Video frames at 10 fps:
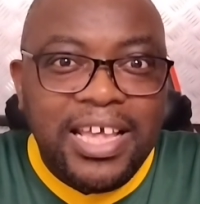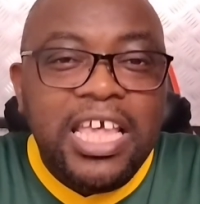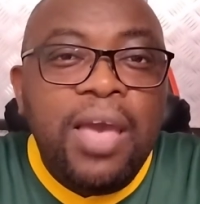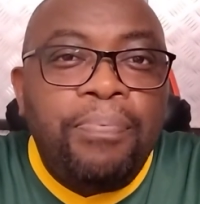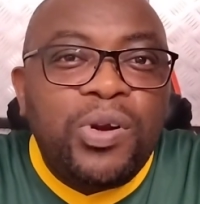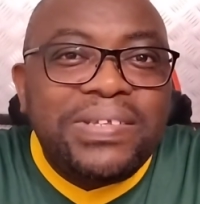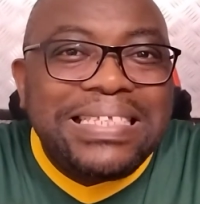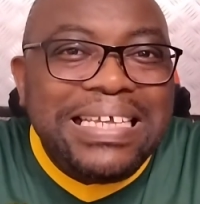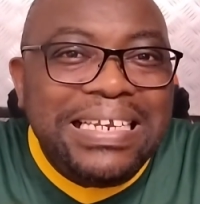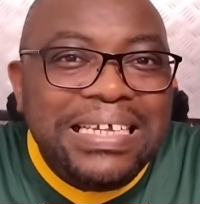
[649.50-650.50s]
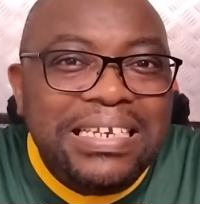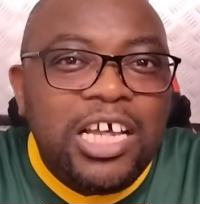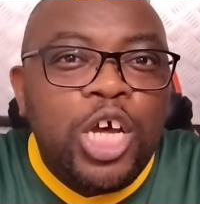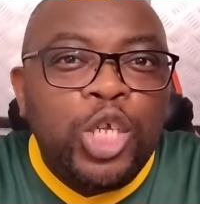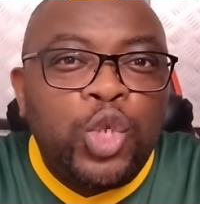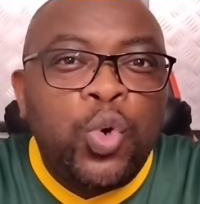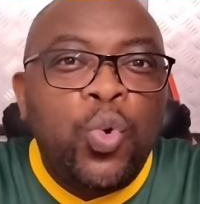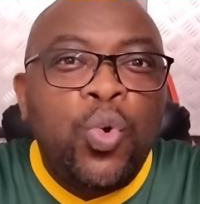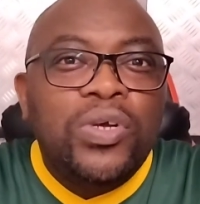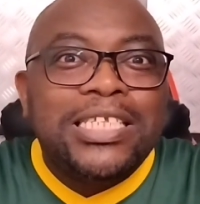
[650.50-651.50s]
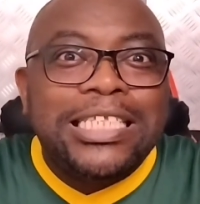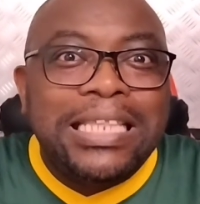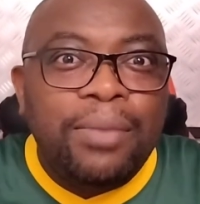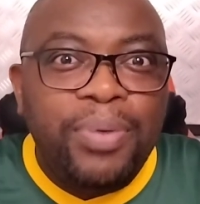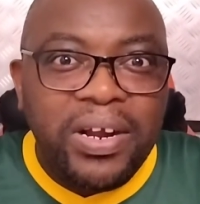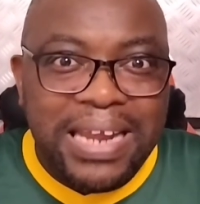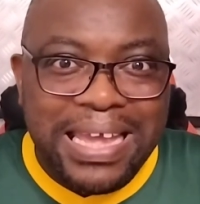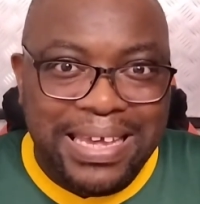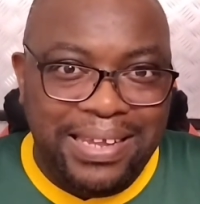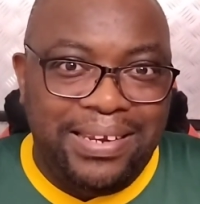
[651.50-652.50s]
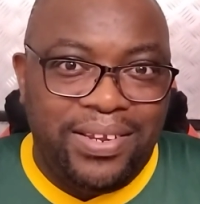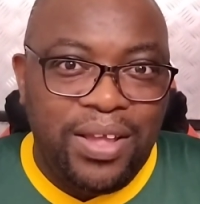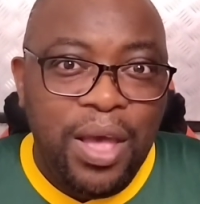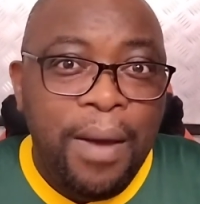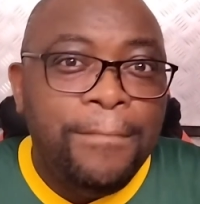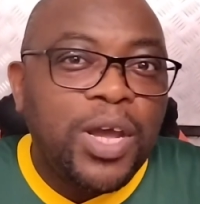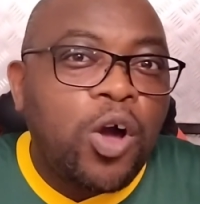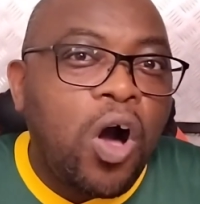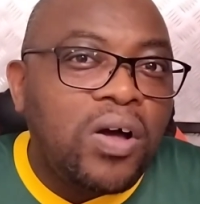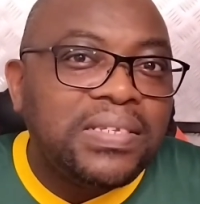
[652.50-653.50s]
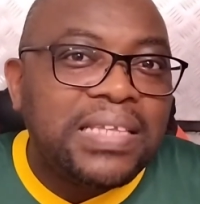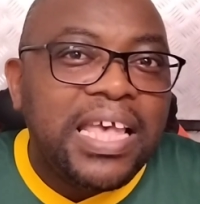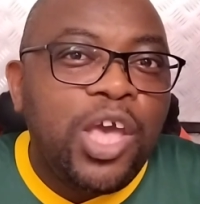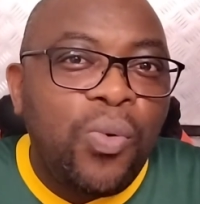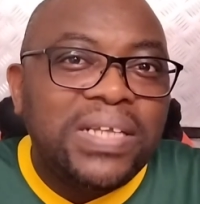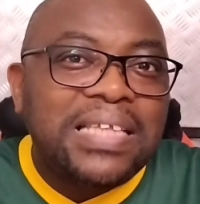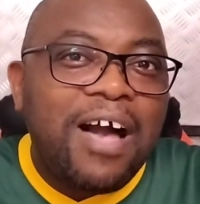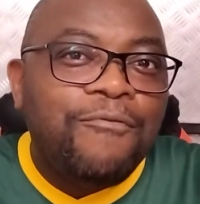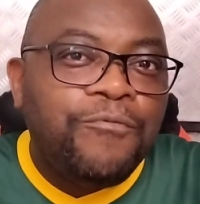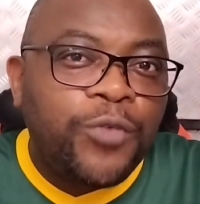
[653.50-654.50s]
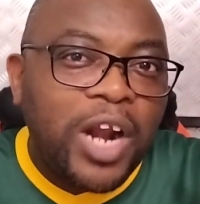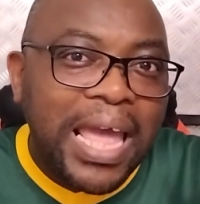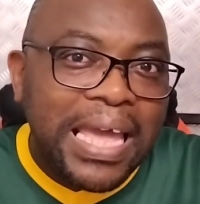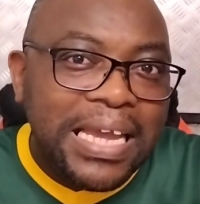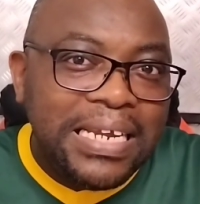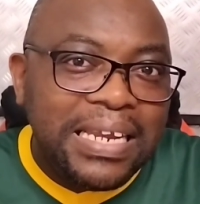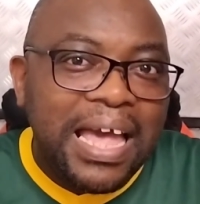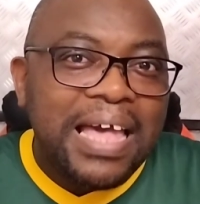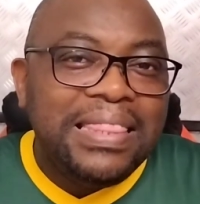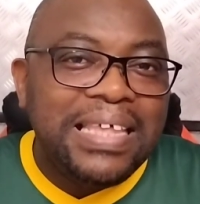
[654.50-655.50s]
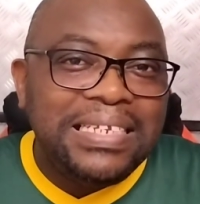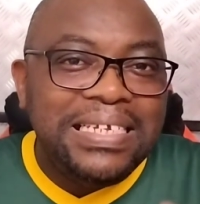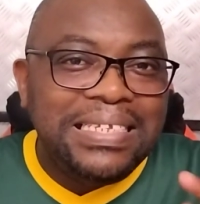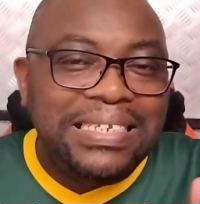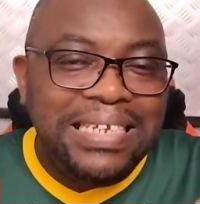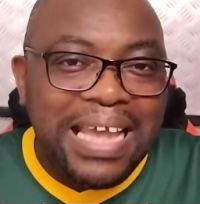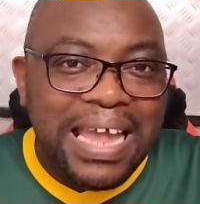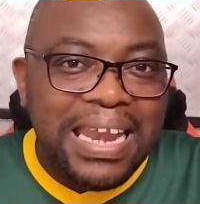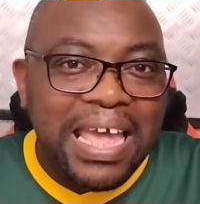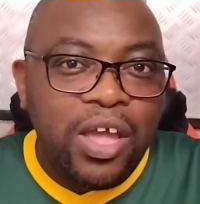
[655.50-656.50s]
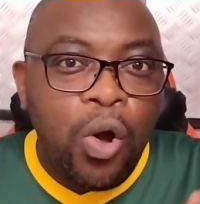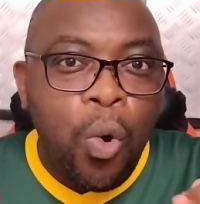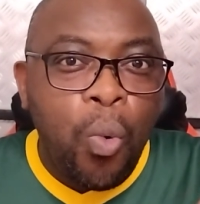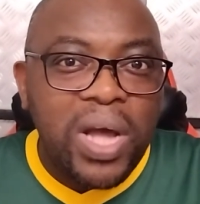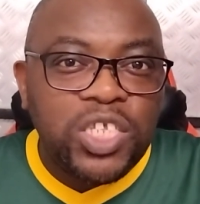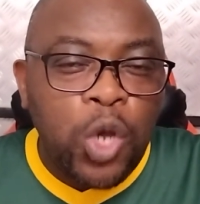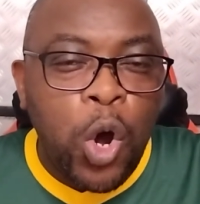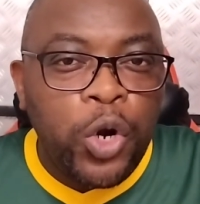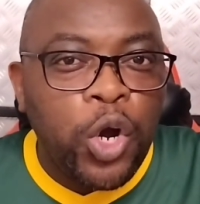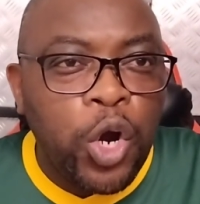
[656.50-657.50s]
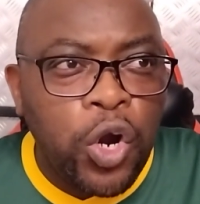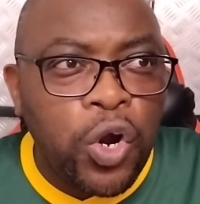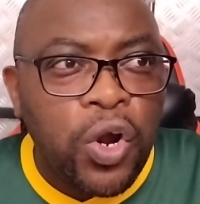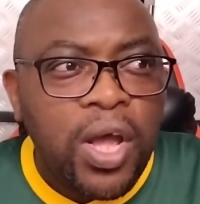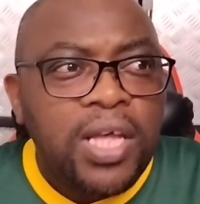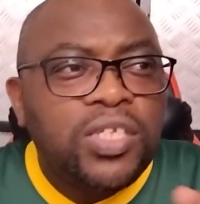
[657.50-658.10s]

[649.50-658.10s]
he proceeded to strip her naked because he was afraid that his DNA was on her?